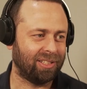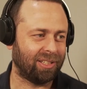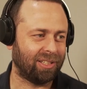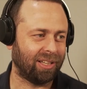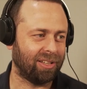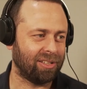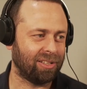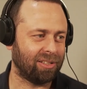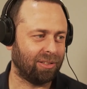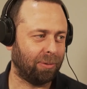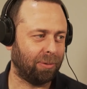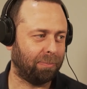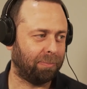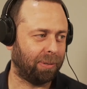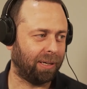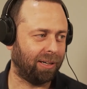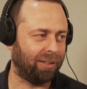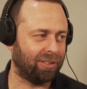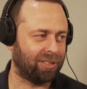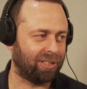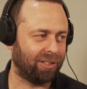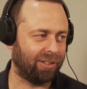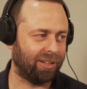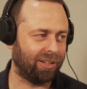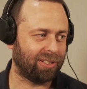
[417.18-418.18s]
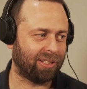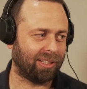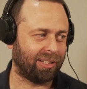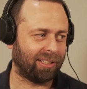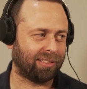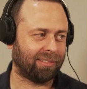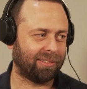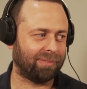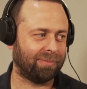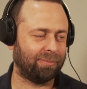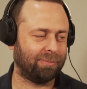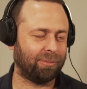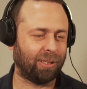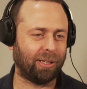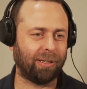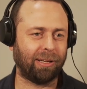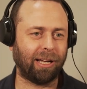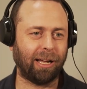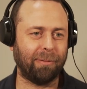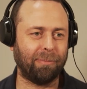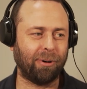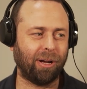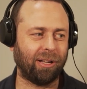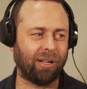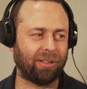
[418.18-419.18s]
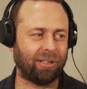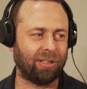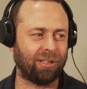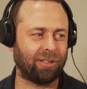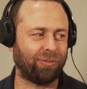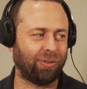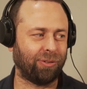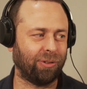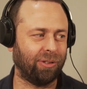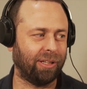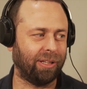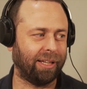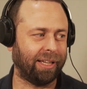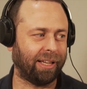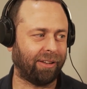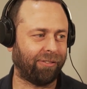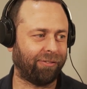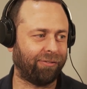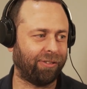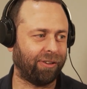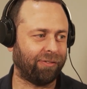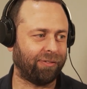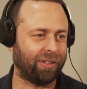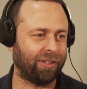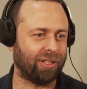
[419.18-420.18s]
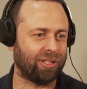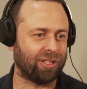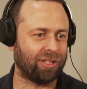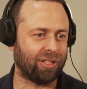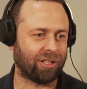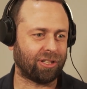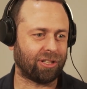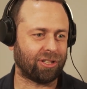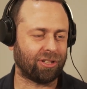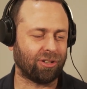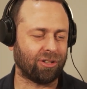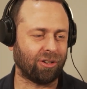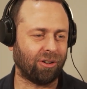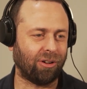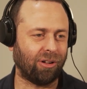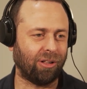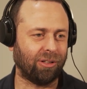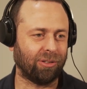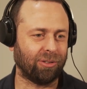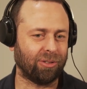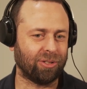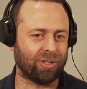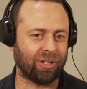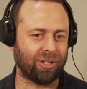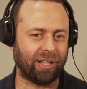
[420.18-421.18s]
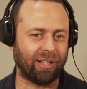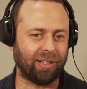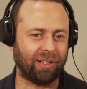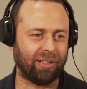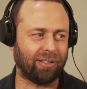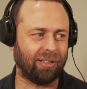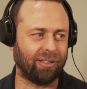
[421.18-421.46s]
got guy's little pouch there. He's like, mm, I, I, bought this for like fifty-six dollars at